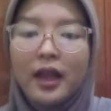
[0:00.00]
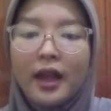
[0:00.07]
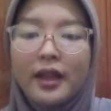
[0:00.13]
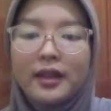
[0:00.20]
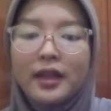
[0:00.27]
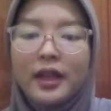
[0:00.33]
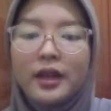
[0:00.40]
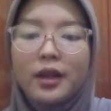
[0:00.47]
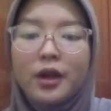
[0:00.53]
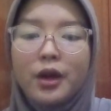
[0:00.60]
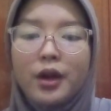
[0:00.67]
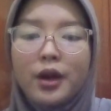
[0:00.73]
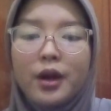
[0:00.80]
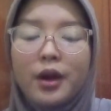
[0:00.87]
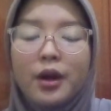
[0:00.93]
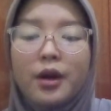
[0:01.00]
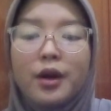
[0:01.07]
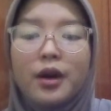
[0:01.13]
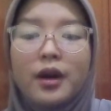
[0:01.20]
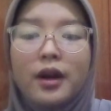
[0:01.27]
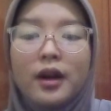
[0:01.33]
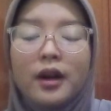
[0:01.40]
And then
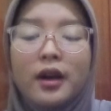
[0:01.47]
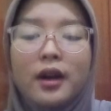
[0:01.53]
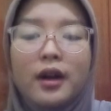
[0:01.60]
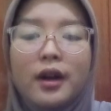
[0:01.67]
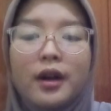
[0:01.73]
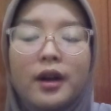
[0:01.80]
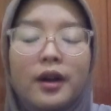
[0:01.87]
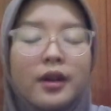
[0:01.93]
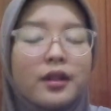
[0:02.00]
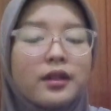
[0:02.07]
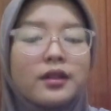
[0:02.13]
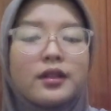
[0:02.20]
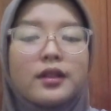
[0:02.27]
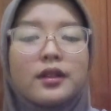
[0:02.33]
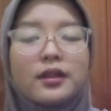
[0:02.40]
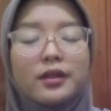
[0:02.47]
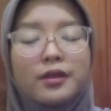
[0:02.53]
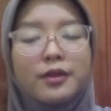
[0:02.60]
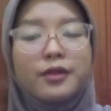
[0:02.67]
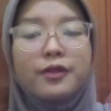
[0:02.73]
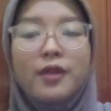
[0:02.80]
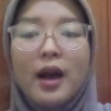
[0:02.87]
uh,
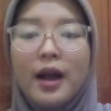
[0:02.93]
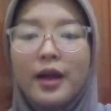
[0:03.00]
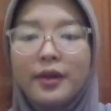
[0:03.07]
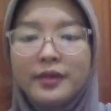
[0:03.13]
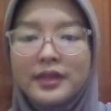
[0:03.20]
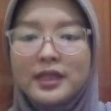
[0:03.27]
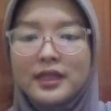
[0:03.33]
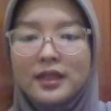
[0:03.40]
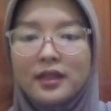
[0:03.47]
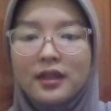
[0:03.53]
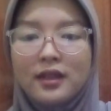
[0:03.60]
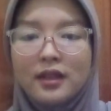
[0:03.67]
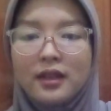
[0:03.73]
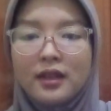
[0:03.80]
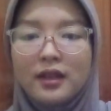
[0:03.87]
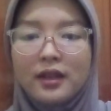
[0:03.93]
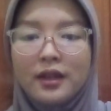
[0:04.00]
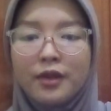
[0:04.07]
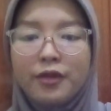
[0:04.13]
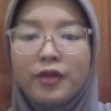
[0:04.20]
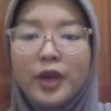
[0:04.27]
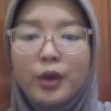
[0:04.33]
fifth,
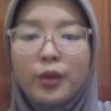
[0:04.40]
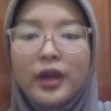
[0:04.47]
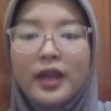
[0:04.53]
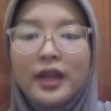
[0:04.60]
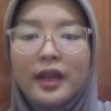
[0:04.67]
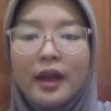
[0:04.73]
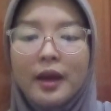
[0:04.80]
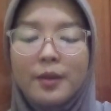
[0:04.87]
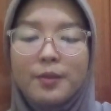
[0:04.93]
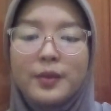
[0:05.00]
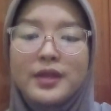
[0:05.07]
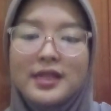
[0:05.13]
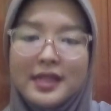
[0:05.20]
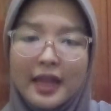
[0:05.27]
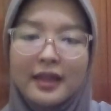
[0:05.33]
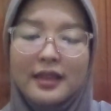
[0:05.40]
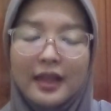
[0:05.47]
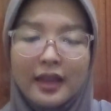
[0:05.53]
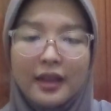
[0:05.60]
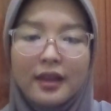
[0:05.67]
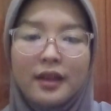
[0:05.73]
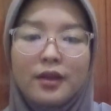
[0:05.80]
viewing and
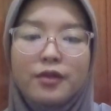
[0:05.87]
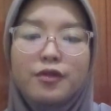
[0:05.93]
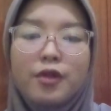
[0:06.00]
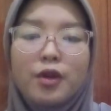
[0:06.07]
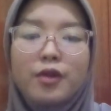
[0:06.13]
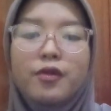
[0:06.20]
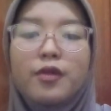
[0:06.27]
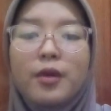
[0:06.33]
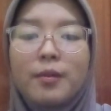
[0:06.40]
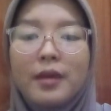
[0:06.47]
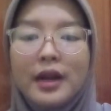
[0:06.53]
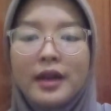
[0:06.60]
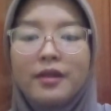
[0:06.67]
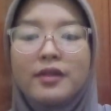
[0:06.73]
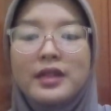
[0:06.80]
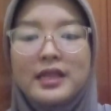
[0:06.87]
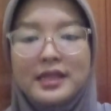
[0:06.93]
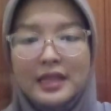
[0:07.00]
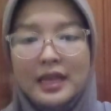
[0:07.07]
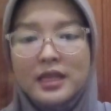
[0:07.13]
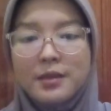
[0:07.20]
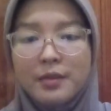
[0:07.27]
presenting. For formative
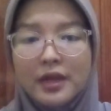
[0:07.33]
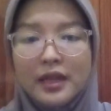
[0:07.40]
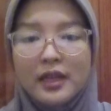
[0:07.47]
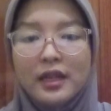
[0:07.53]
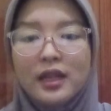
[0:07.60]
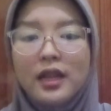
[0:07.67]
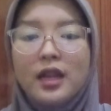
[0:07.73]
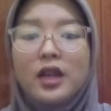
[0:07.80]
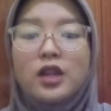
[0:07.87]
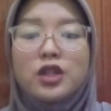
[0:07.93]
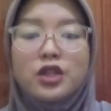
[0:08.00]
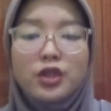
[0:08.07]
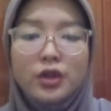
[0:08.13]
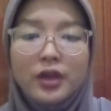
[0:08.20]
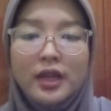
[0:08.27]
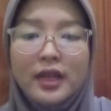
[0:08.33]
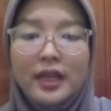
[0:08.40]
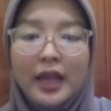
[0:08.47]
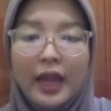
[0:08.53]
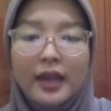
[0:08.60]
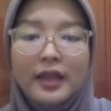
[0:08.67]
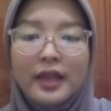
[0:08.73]
assessment,
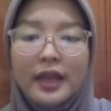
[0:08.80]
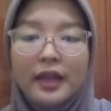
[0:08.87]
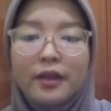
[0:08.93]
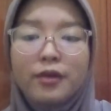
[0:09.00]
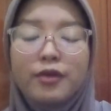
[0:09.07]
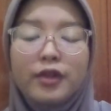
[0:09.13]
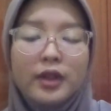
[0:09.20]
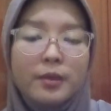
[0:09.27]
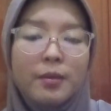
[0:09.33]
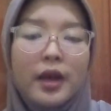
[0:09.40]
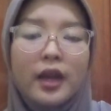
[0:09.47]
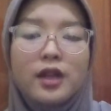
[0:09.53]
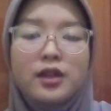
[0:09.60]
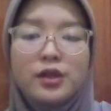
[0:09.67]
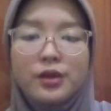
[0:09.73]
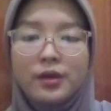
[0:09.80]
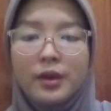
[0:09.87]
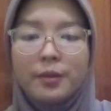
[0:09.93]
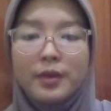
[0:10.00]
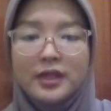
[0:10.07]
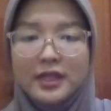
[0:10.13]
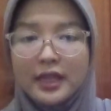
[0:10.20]
students can get feedback
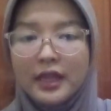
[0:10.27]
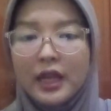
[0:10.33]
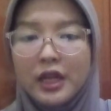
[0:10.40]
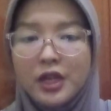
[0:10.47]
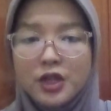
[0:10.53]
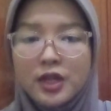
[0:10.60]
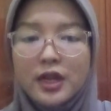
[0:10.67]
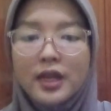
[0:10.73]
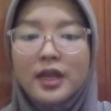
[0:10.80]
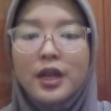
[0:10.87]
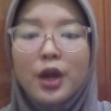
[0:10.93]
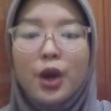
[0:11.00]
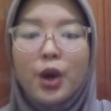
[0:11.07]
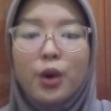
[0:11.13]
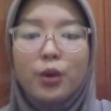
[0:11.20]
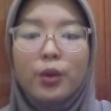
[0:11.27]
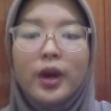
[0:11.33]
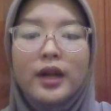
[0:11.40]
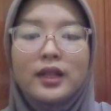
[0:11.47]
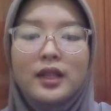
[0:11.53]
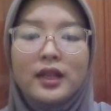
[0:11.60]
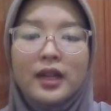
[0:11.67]
during presentation,
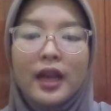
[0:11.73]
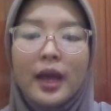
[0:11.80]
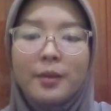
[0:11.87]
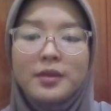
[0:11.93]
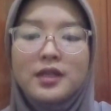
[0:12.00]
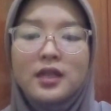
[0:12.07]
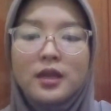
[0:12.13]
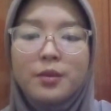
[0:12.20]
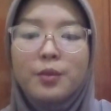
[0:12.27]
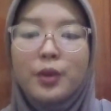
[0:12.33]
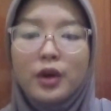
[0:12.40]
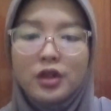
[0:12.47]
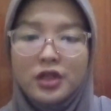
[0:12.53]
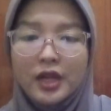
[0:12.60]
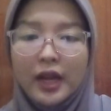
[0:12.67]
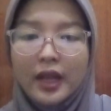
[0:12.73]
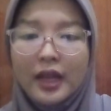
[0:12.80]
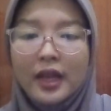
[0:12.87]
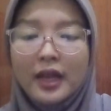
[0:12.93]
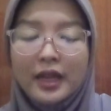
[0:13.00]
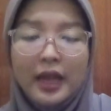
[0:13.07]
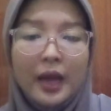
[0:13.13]
while a capstone project
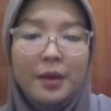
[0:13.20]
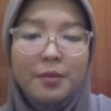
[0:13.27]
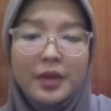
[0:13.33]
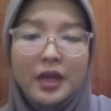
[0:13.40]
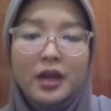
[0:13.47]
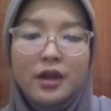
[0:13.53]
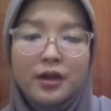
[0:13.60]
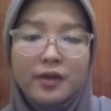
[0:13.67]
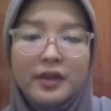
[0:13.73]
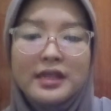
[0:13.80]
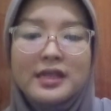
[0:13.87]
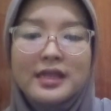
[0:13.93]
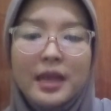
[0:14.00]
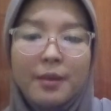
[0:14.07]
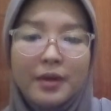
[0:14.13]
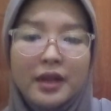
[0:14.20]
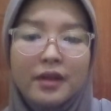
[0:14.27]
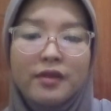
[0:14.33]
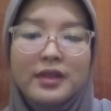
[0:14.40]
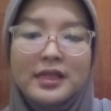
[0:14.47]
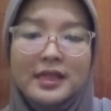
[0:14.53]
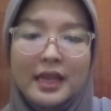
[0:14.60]
can be a great
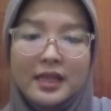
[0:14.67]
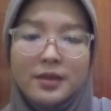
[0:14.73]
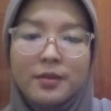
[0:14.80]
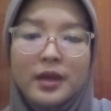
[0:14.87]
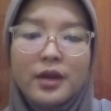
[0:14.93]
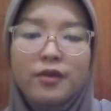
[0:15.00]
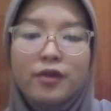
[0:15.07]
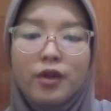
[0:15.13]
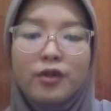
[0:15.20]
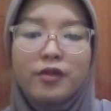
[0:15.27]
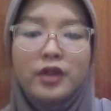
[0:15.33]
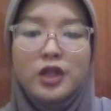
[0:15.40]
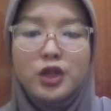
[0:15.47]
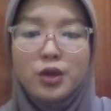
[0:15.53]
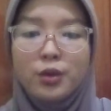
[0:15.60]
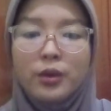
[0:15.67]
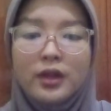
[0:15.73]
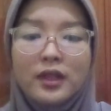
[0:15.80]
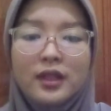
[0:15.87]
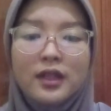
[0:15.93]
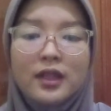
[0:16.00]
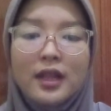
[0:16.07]
summative assessment for
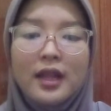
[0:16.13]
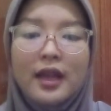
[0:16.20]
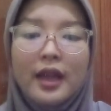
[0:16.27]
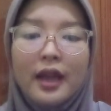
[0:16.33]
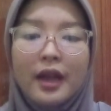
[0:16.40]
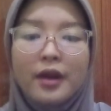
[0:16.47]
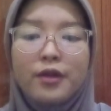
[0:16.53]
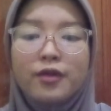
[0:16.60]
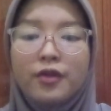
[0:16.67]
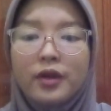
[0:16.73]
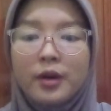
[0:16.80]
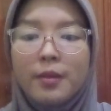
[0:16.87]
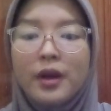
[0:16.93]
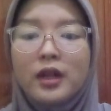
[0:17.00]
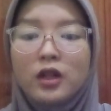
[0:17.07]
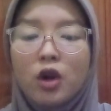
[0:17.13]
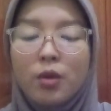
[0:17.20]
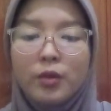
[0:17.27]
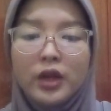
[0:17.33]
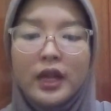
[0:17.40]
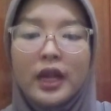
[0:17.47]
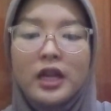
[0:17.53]
visual and verbal
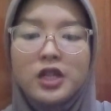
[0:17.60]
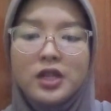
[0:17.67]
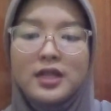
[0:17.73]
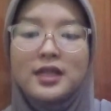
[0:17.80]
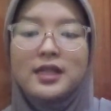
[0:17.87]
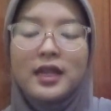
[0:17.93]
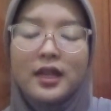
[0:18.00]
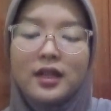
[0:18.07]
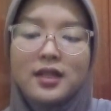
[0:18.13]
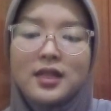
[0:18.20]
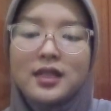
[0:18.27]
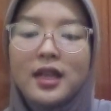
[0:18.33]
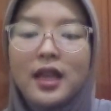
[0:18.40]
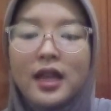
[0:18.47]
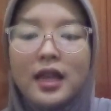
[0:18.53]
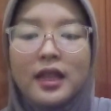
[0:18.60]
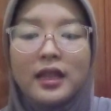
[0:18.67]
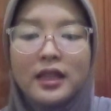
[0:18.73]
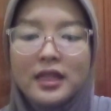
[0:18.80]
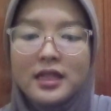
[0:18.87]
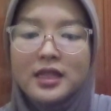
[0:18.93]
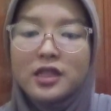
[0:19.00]
communication skills.
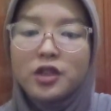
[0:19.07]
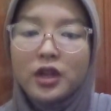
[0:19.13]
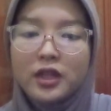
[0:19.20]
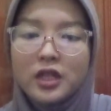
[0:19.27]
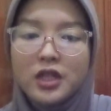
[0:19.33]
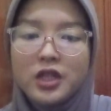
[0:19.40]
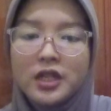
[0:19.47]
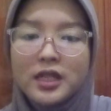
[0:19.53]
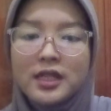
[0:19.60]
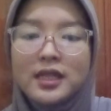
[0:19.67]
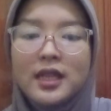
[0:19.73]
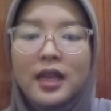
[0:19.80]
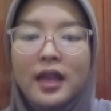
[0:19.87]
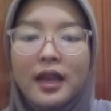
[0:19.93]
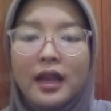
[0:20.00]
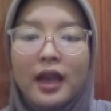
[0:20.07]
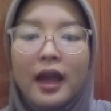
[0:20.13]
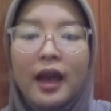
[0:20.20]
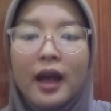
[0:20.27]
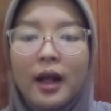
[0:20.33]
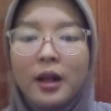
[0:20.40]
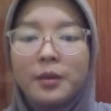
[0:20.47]
These strategies
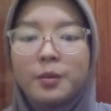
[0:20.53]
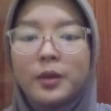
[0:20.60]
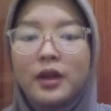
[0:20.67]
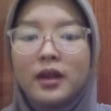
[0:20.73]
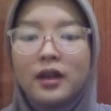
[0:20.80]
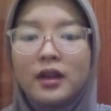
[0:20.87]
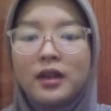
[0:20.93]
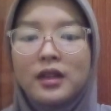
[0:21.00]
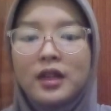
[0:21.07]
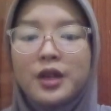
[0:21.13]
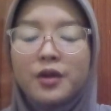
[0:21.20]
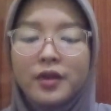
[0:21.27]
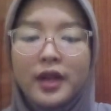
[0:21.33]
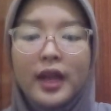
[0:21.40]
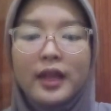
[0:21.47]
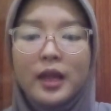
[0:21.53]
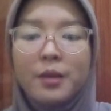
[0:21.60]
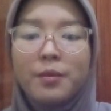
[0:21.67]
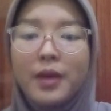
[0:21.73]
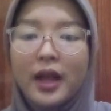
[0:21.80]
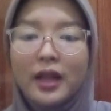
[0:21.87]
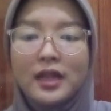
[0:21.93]
help create a
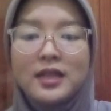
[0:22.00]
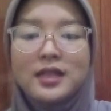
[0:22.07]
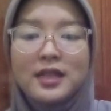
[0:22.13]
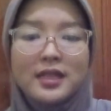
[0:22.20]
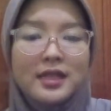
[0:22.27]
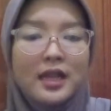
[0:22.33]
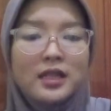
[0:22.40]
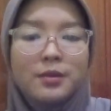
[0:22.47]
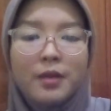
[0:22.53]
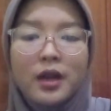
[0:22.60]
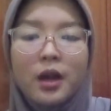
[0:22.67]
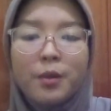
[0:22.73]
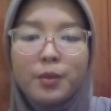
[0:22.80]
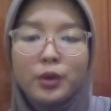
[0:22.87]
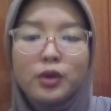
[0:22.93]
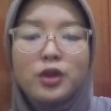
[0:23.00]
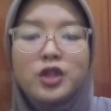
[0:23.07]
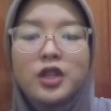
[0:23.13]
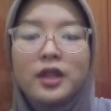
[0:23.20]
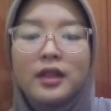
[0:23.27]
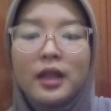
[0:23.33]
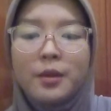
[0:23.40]
balanced assessment
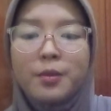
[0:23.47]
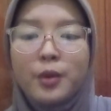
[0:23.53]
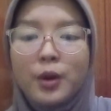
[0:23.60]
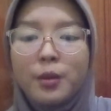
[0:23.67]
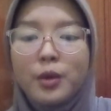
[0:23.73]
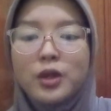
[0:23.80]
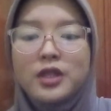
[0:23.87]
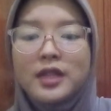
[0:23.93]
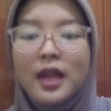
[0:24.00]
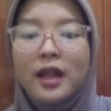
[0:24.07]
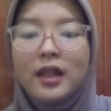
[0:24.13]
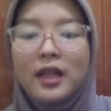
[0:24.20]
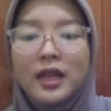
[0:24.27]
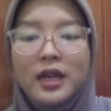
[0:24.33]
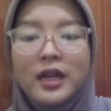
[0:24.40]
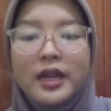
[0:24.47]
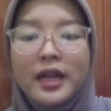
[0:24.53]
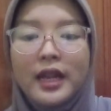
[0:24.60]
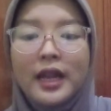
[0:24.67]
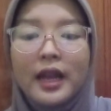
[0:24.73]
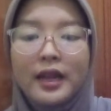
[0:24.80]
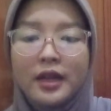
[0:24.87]
approach that promotes
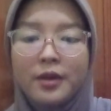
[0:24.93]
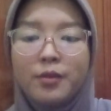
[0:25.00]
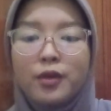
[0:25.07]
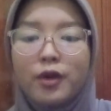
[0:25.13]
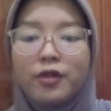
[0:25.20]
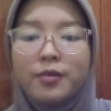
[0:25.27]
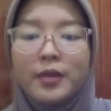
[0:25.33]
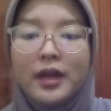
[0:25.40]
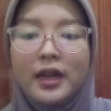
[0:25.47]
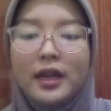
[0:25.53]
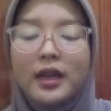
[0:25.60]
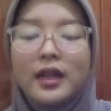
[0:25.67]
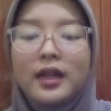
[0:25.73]
learning and improvement.